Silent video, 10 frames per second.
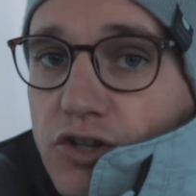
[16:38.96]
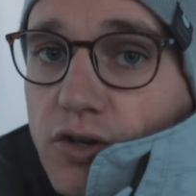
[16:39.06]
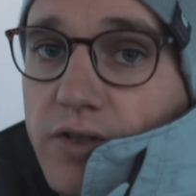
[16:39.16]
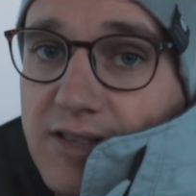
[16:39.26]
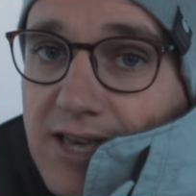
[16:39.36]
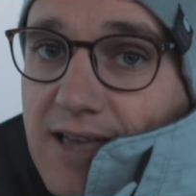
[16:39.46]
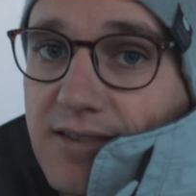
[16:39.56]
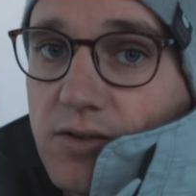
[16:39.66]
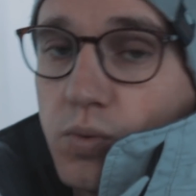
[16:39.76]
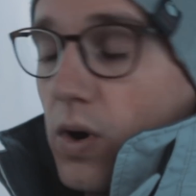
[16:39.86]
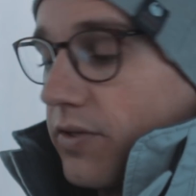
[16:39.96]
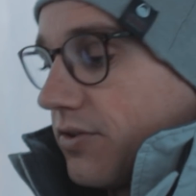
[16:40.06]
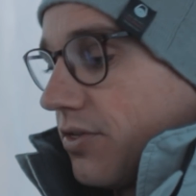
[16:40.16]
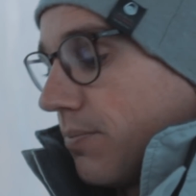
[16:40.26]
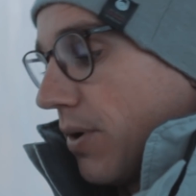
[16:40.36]
do the tests once
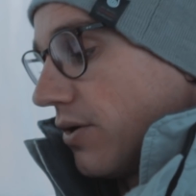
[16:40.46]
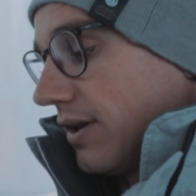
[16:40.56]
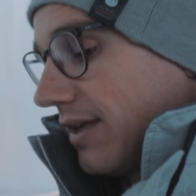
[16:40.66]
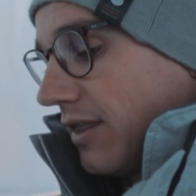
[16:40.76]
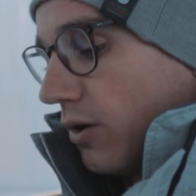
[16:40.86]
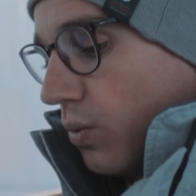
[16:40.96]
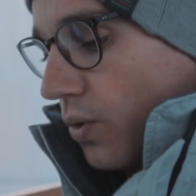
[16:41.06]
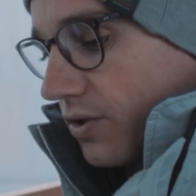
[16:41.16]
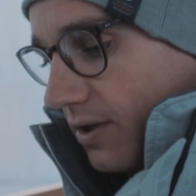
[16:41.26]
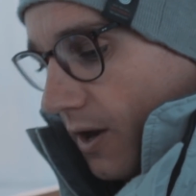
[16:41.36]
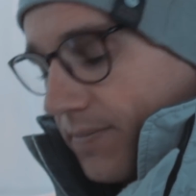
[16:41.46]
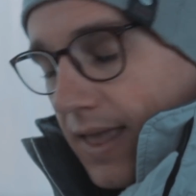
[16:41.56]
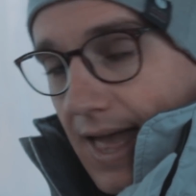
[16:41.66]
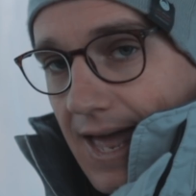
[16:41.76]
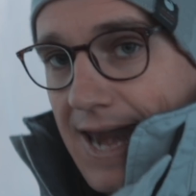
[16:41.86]
the boat is in the water.
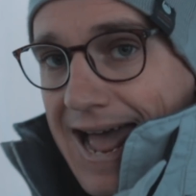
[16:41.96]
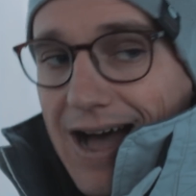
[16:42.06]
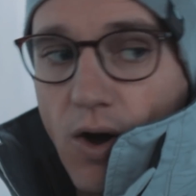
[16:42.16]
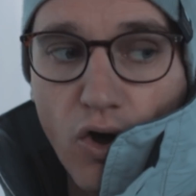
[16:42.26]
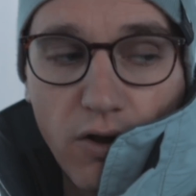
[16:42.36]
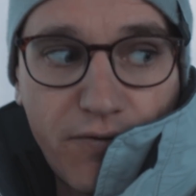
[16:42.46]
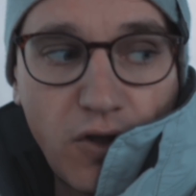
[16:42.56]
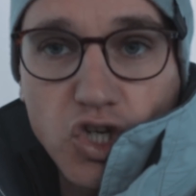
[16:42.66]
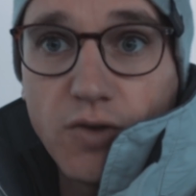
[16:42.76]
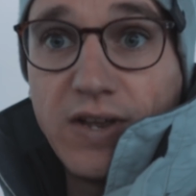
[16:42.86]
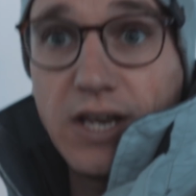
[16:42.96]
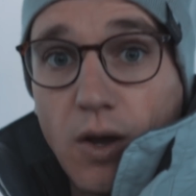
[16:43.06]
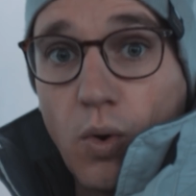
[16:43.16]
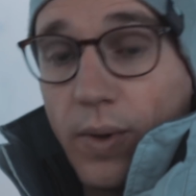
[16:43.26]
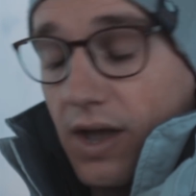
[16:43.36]
Now, on a future video,
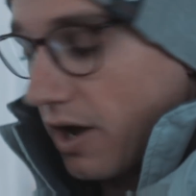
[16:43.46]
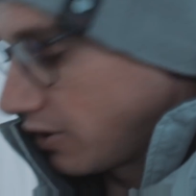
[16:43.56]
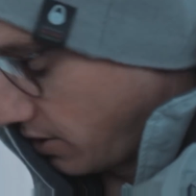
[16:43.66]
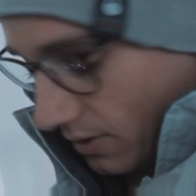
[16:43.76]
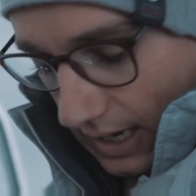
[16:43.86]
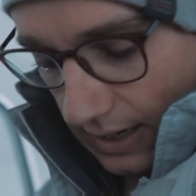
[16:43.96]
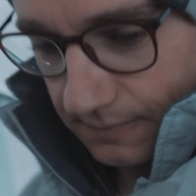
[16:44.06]
what we are doing